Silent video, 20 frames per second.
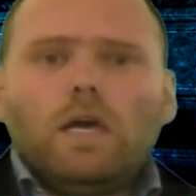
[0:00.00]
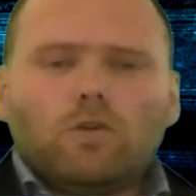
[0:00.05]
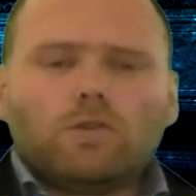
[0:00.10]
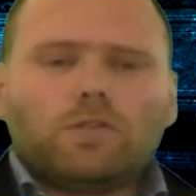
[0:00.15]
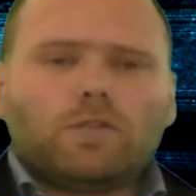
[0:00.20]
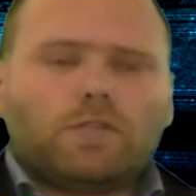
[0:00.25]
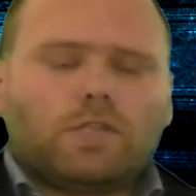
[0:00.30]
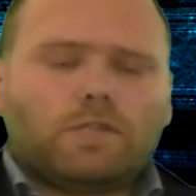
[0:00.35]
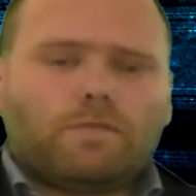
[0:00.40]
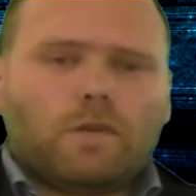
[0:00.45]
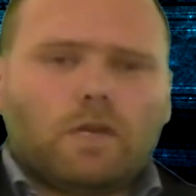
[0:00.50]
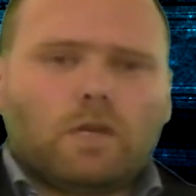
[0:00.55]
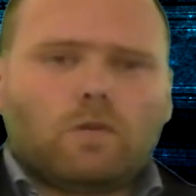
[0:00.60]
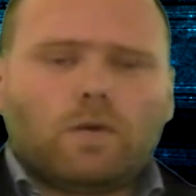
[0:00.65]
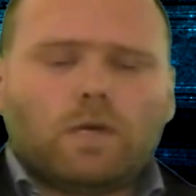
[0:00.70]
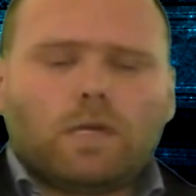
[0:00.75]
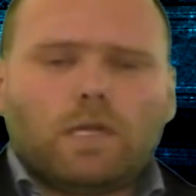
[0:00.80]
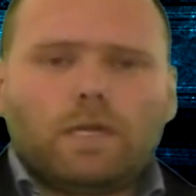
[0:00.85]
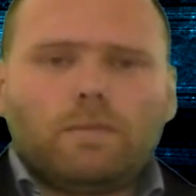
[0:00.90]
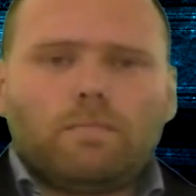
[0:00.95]
Also, just very
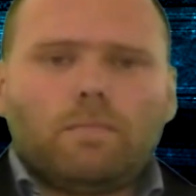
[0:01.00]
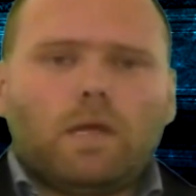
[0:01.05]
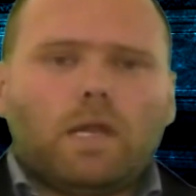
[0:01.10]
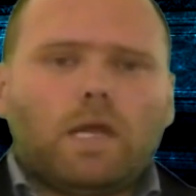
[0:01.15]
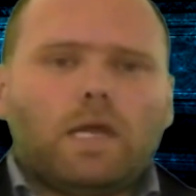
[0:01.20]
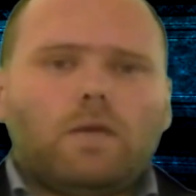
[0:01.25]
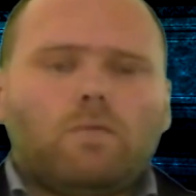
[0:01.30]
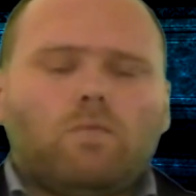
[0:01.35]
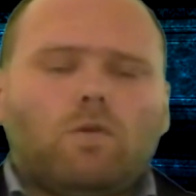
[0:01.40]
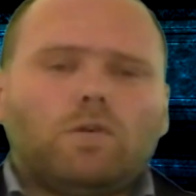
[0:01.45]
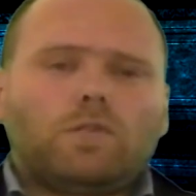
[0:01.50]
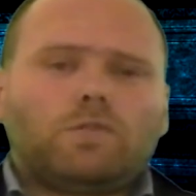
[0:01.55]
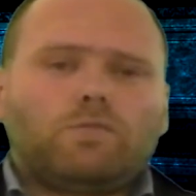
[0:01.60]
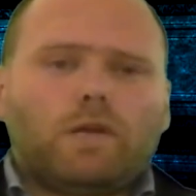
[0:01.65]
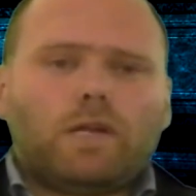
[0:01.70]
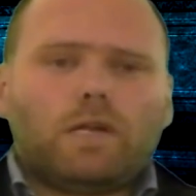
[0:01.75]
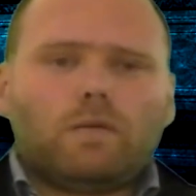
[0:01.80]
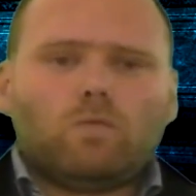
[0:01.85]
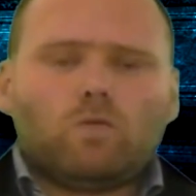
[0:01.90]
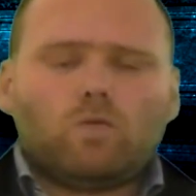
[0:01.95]
quickly, melee whilst
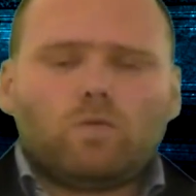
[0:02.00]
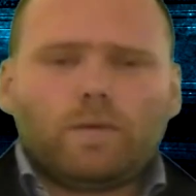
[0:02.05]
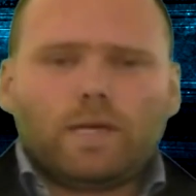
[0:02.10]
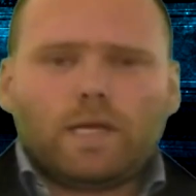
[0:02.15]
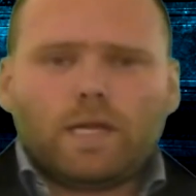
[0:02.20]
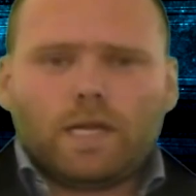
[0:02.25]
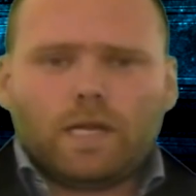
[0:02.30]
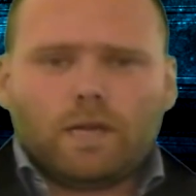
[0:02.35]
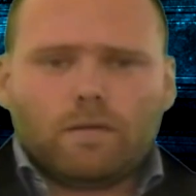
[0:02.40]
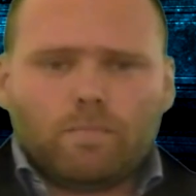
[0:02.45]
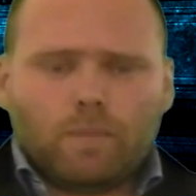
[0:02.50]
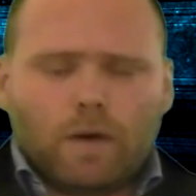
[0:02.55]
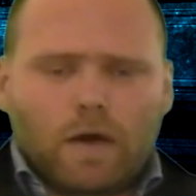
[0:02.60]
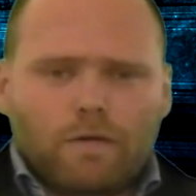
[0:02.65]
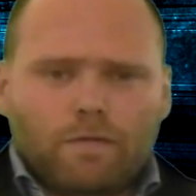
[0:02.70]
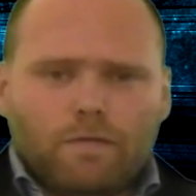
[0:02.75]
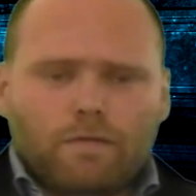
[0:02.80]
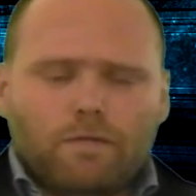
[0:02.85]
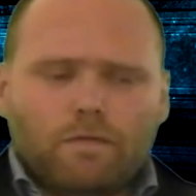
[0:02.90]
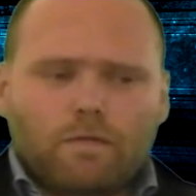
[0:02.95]
raiding will be getting a
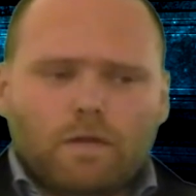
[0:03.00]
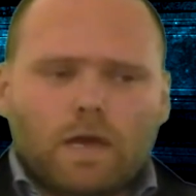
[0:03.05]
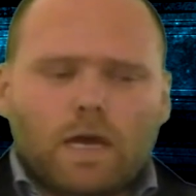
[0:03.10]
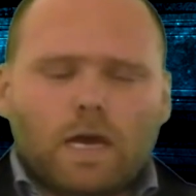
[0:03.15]
buff.